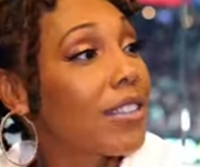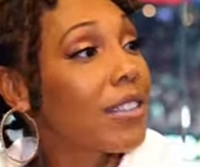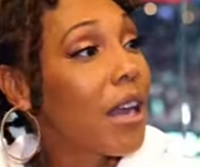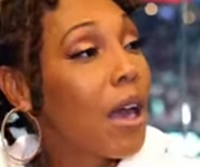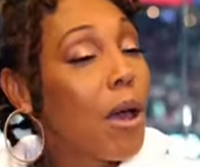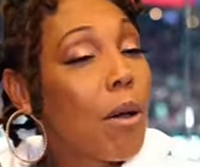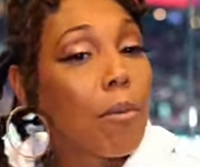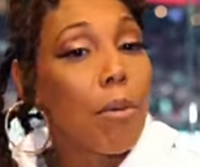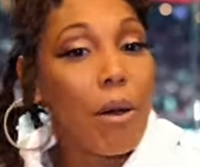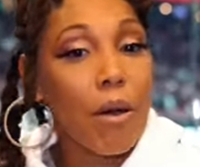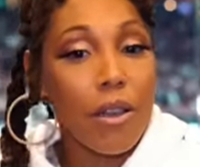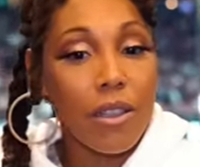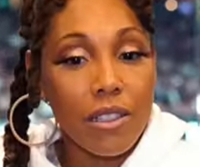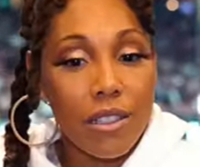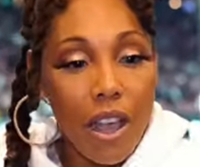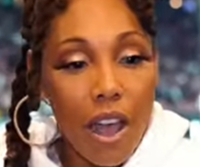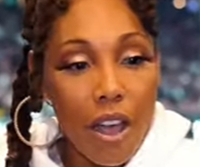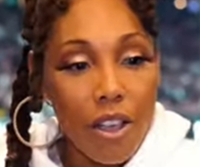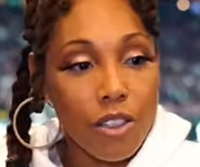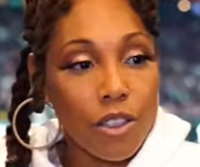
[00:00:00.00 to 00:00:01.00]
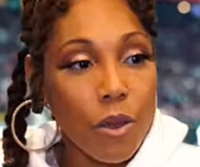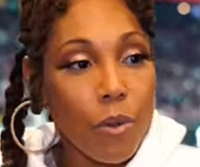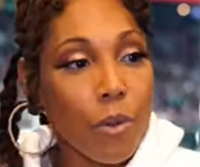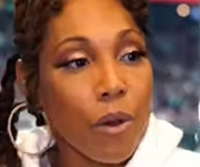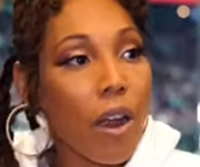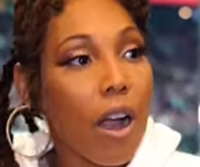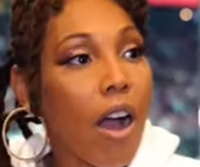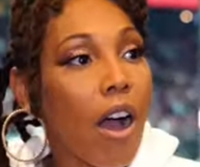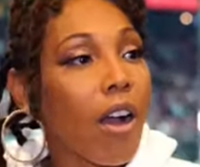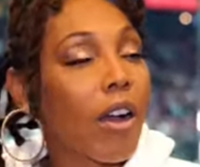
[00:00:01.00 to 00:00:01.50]
Yeah. But it's also, we're
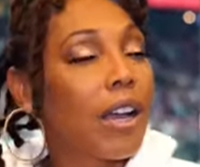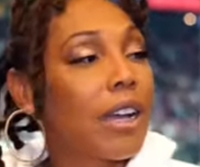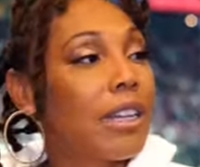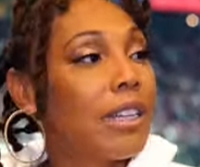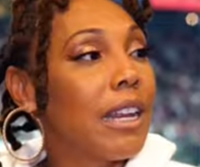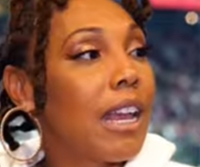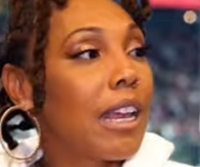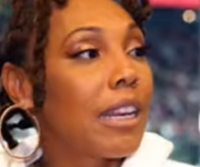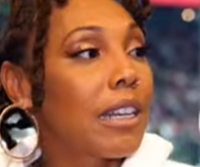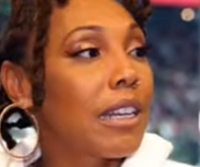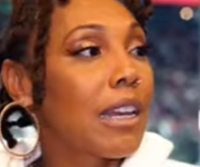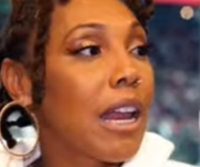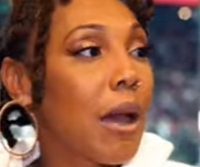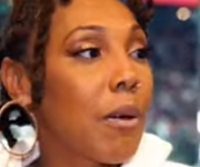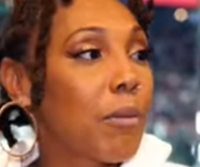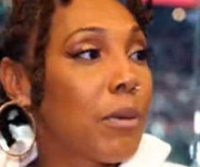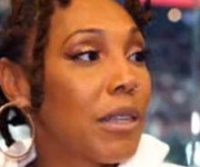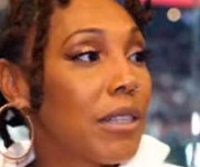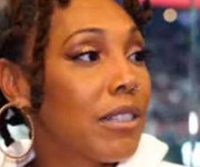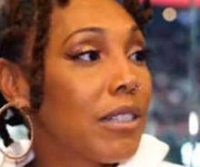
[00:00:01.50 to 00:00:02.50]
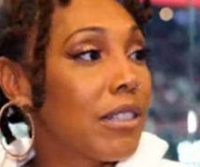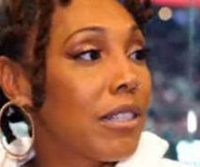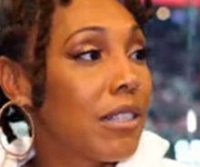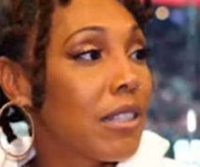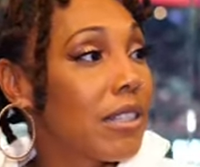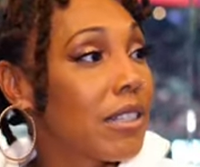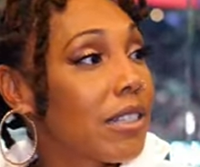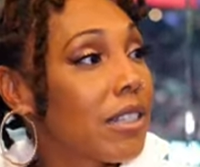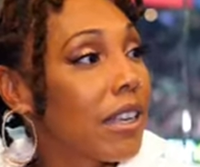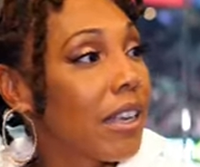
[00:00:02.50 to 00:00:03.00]
all connecting our
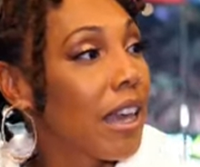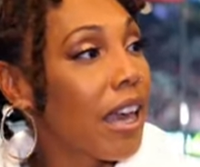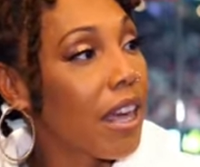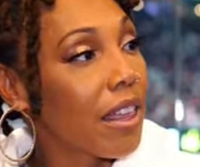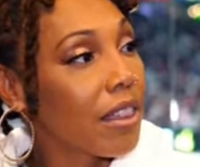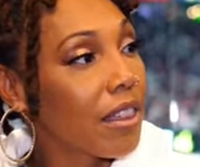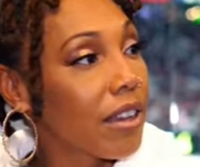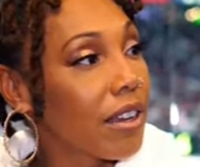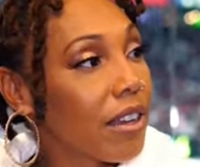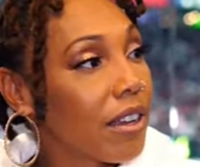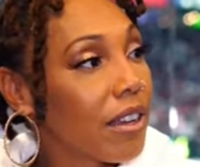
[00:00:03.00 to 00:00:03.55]
businesses together